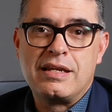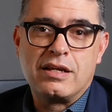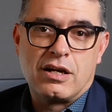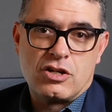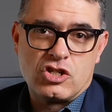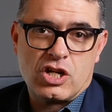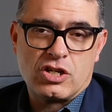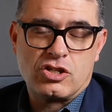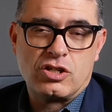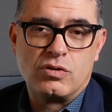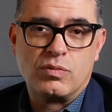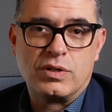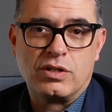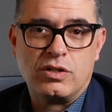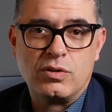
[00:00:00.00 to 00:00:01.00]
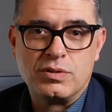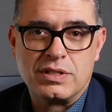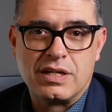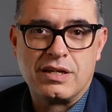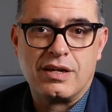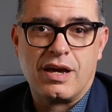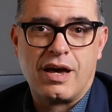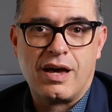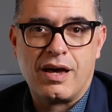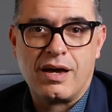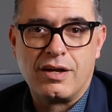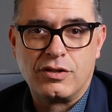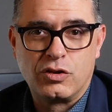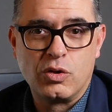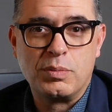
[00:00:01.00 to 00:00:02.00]
in conjunction with using
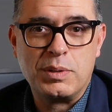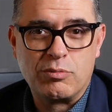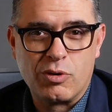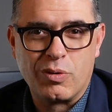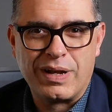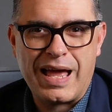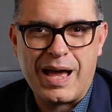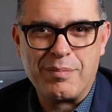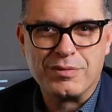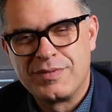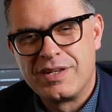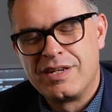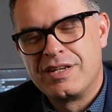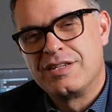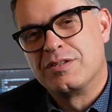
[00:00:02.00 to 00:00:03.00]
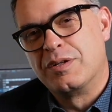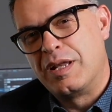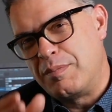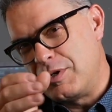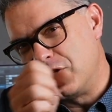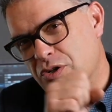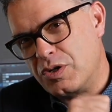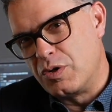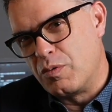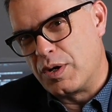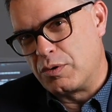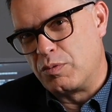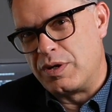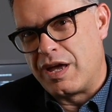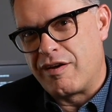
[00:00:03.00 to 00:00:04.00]
Tech3lab. So let me show you
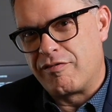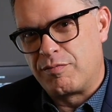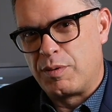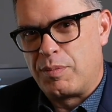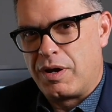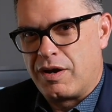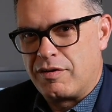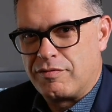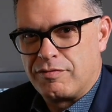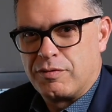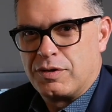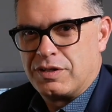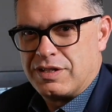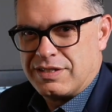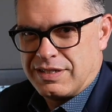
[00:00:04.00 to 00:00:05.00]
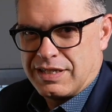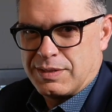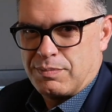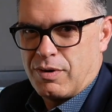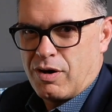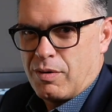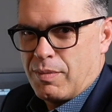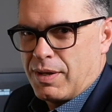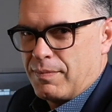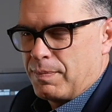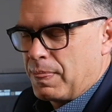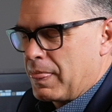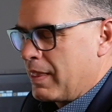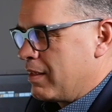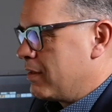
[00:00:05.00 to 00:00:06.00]
what we have prepared for this experiment.
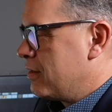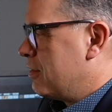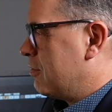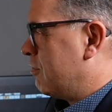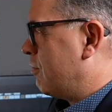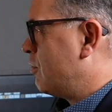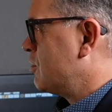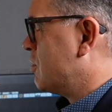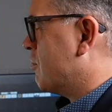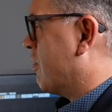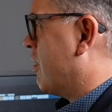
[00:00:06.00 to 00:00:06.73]
First of